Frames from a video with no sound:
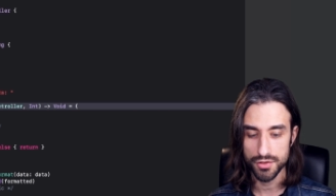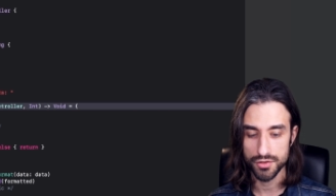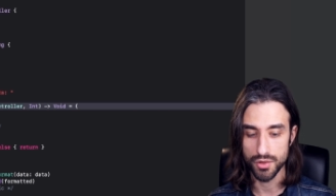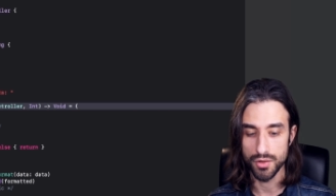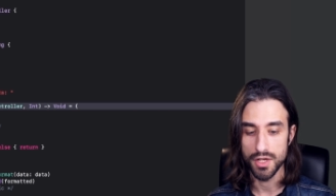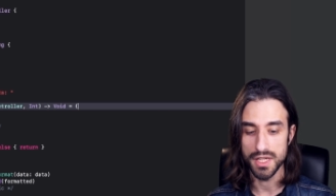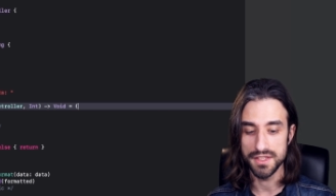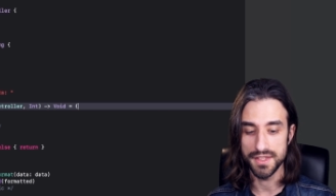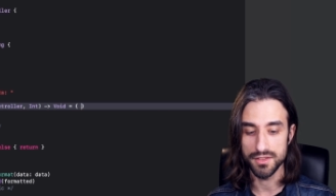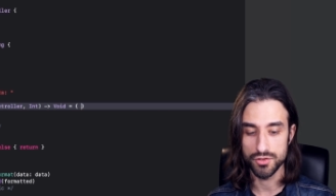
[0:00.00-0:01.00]
So
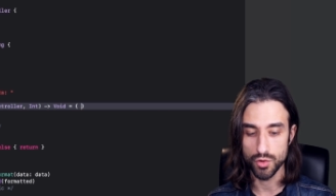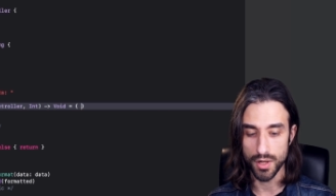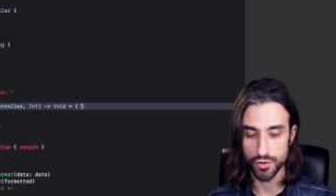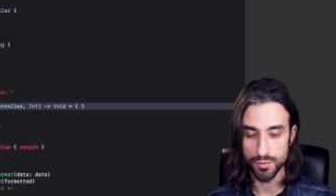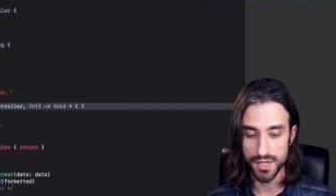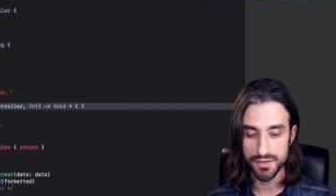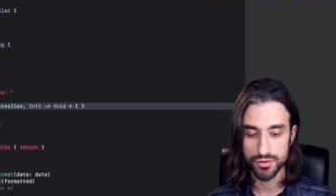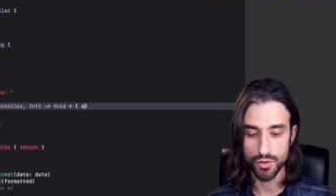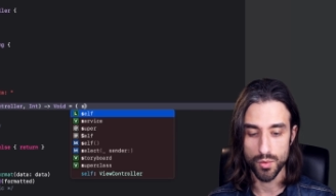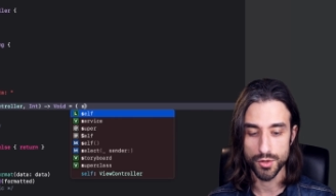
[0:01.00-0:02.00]
it takes two arguments,
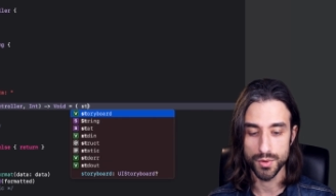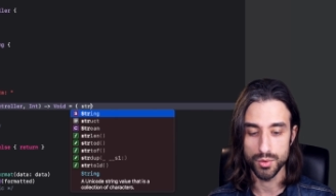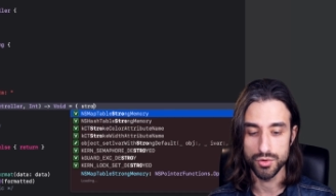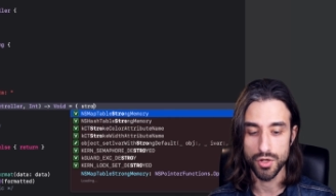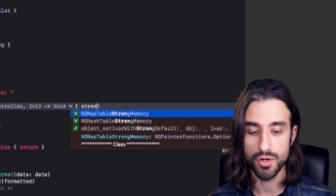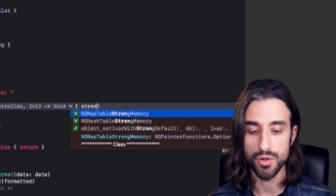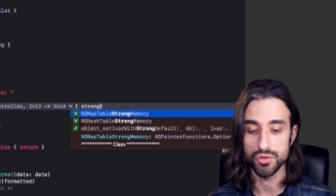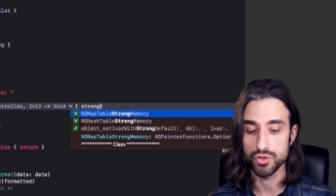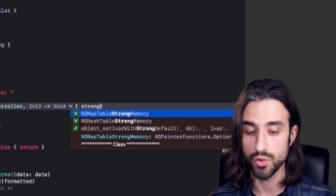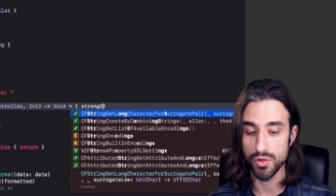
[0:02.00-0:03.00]
so what we could call a
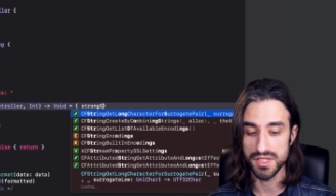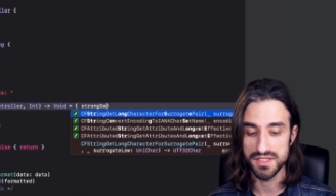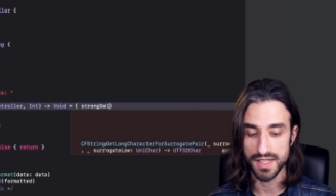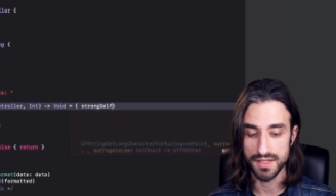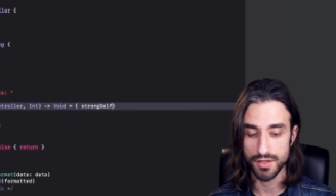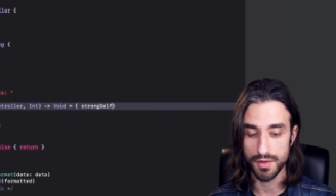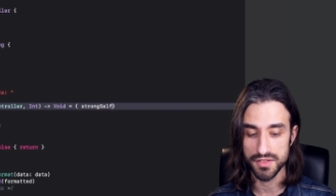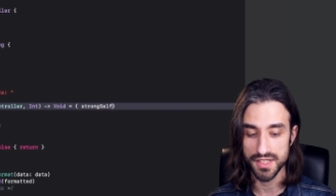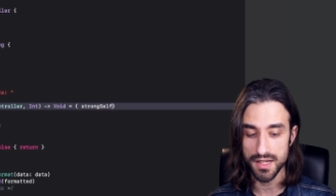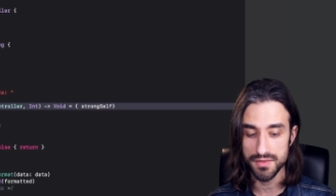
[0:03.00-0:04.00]
strong instance of
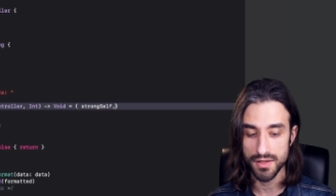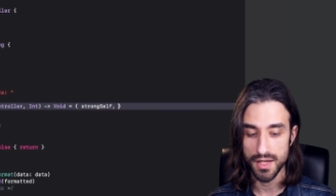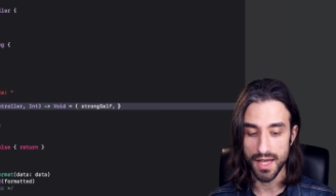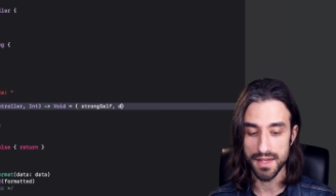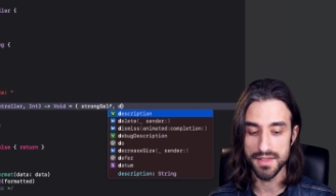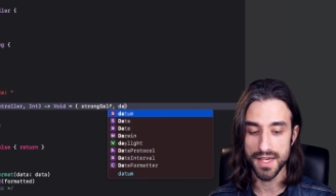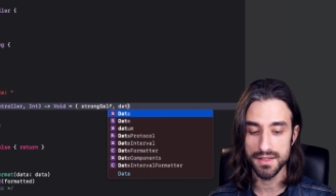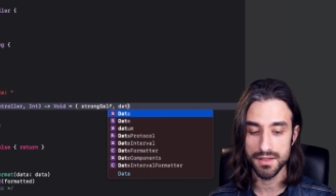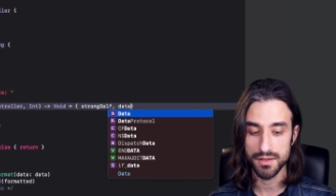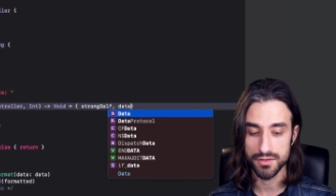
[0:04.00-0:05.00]
self, and
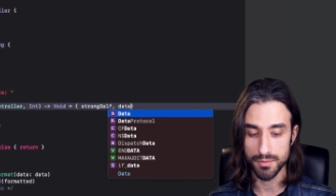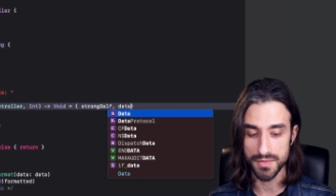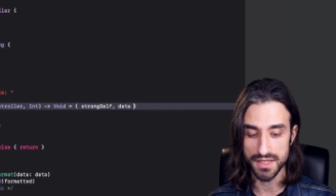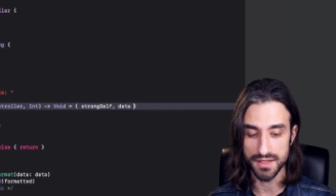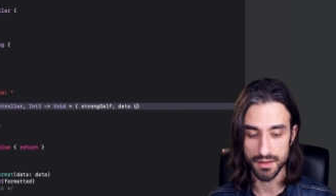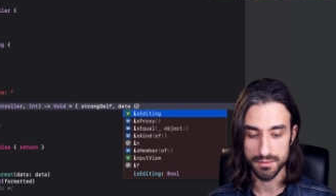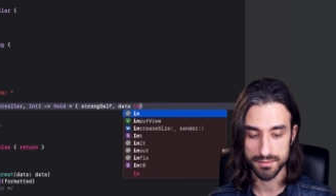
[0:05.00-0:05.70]
then some data.